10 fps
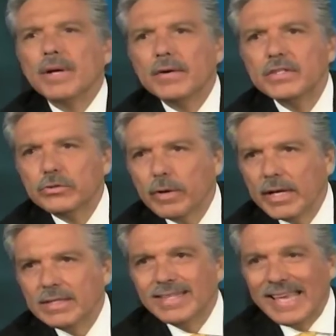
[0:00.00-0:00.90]
parents'
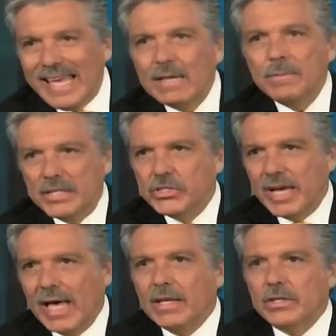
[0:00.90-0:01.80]
rights can be
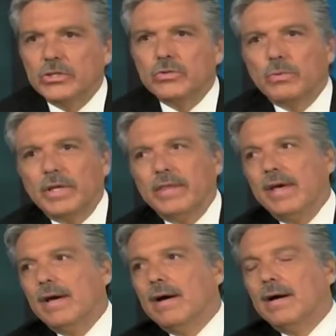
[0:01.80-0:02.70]
challenged when
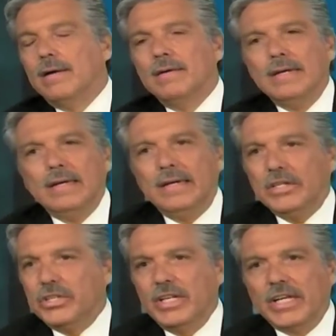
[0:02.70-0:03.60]
they are
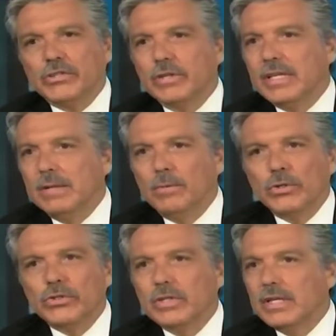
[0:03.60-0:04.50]
intellectually,
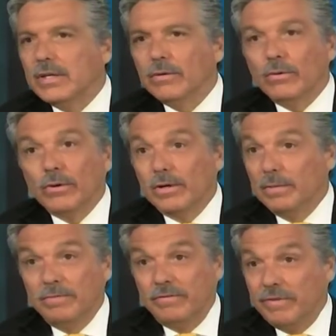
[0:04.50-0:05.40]
emotionally,
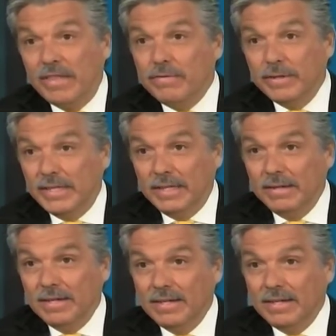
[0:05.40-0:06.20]
or faithfully